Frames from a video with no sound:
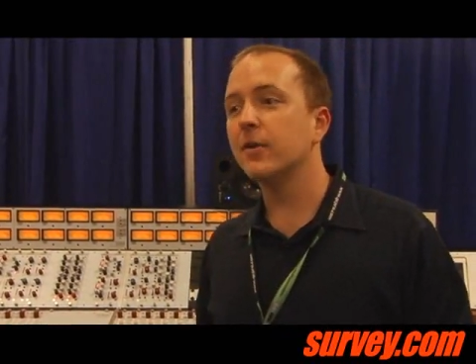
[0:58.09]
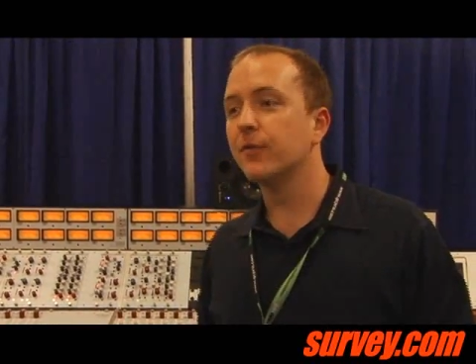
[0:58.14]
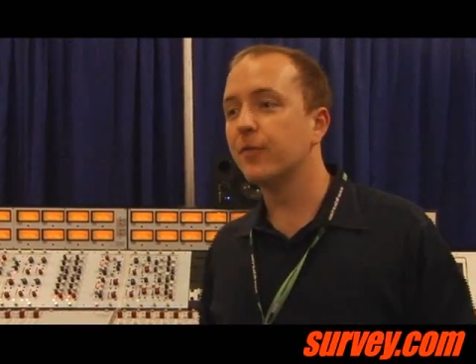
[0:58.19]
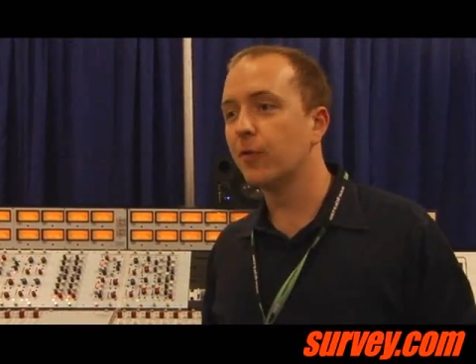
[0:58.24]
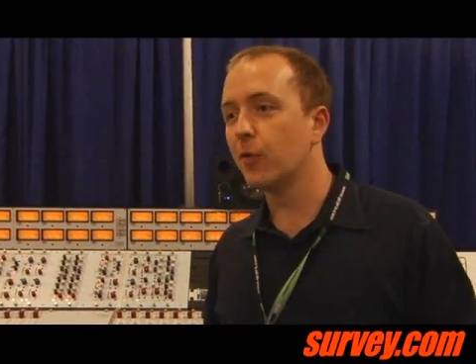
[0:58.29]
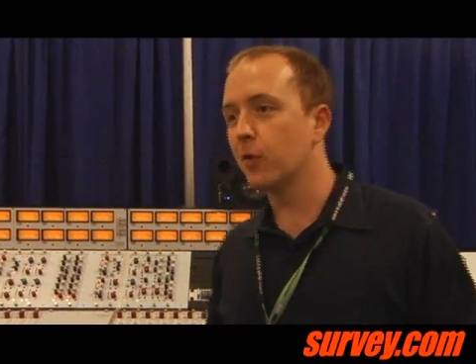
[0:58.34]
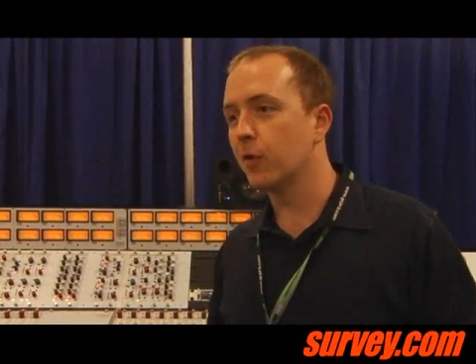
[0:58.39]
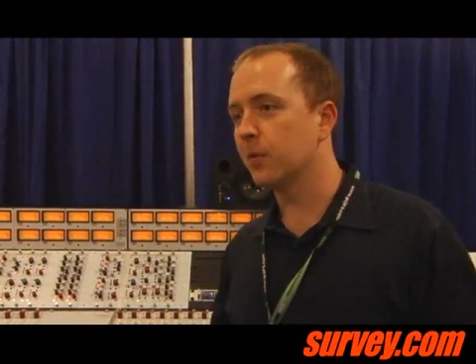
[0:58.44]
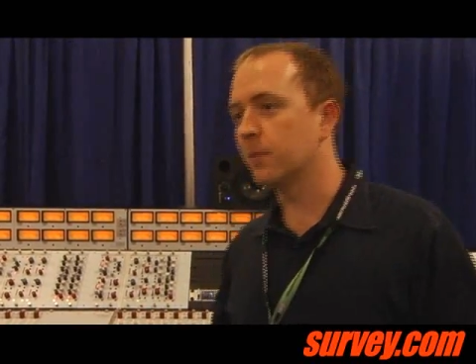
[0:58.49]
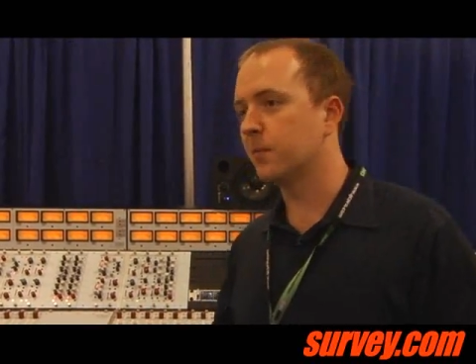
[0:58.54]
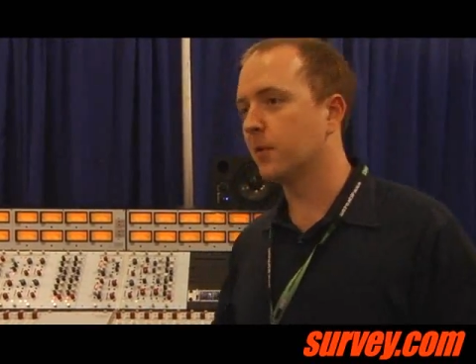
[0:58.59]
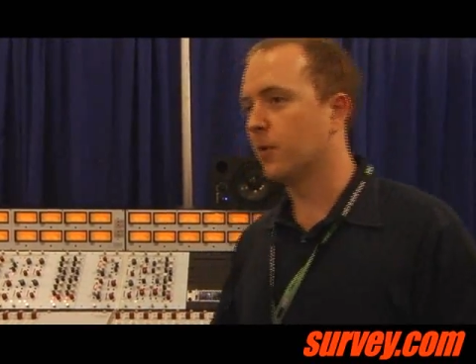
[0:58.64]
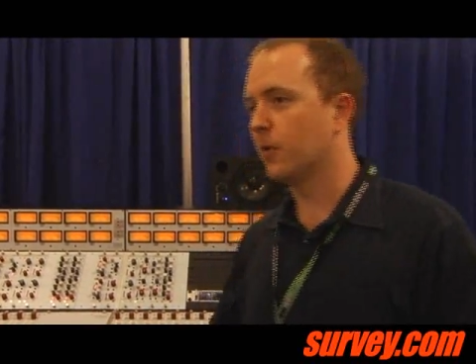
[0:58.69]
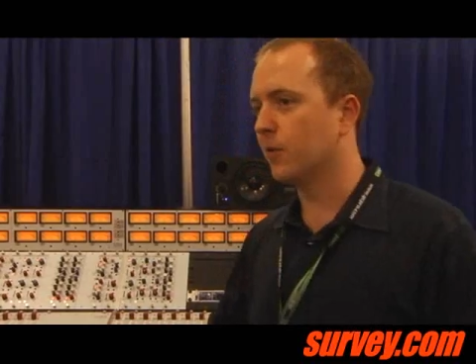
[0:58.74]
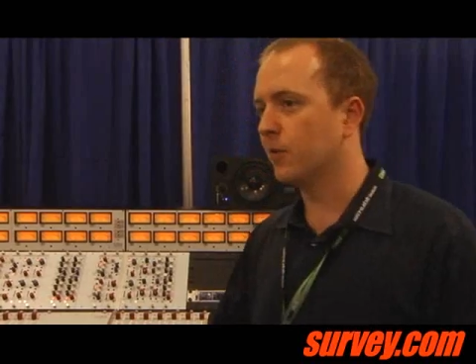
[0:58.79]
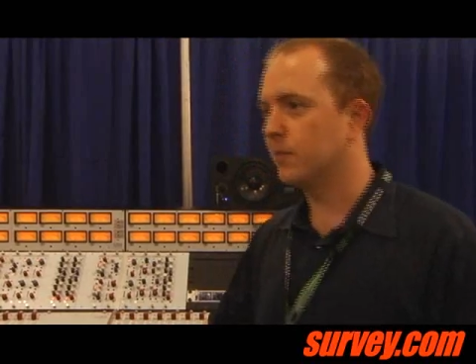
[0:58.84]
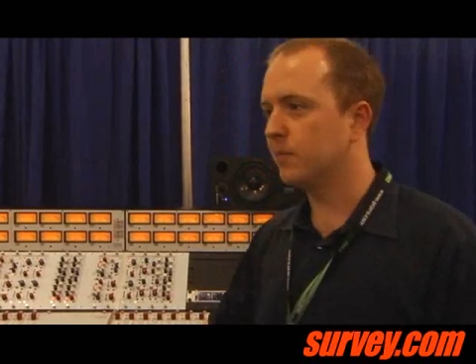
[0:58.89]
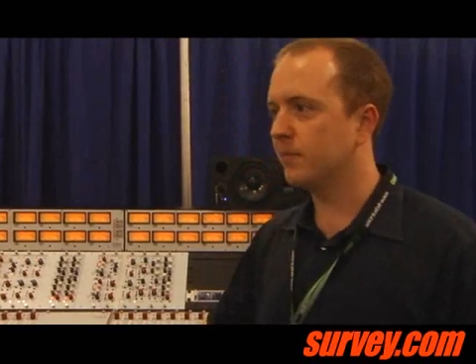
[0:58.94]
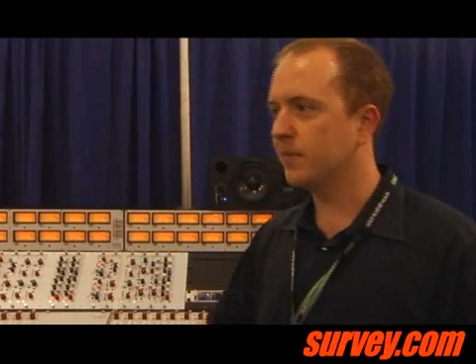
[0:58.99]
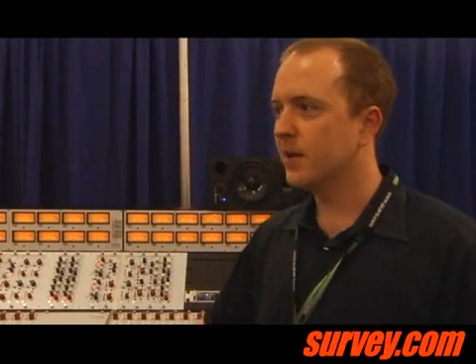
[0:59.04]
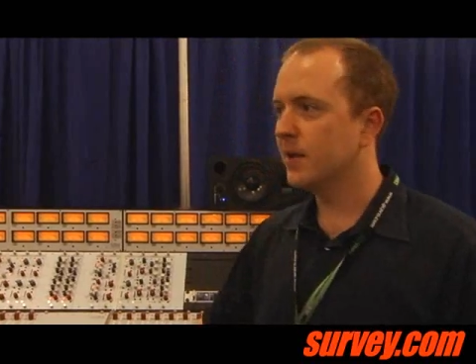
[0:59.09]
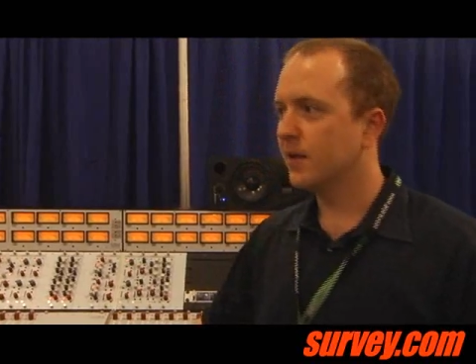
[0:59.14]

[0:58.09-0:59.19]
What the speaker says: affordable